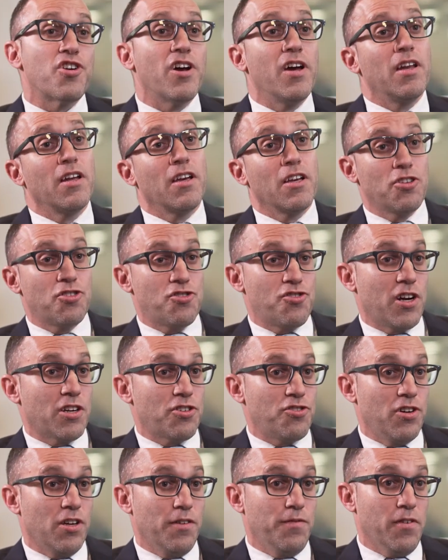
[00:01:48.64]
trading and
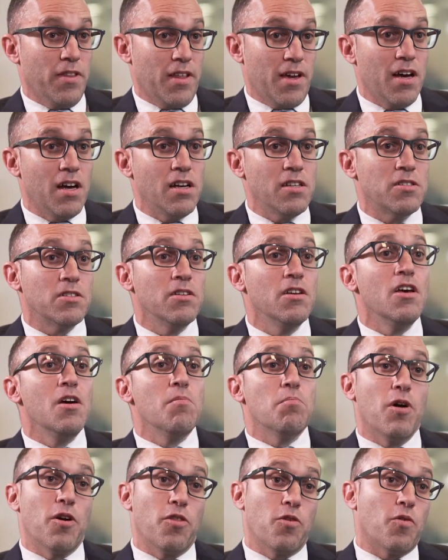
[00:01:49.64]
structuring for the house,
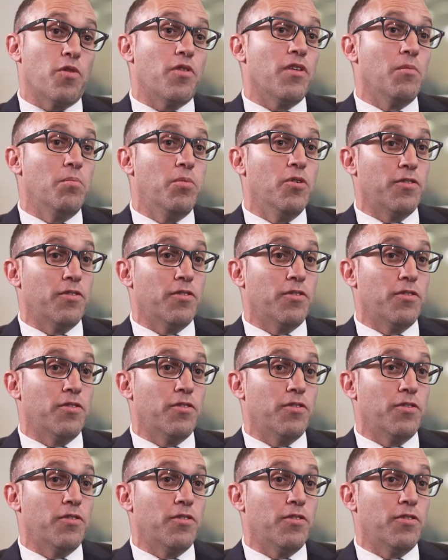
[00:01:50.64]
both within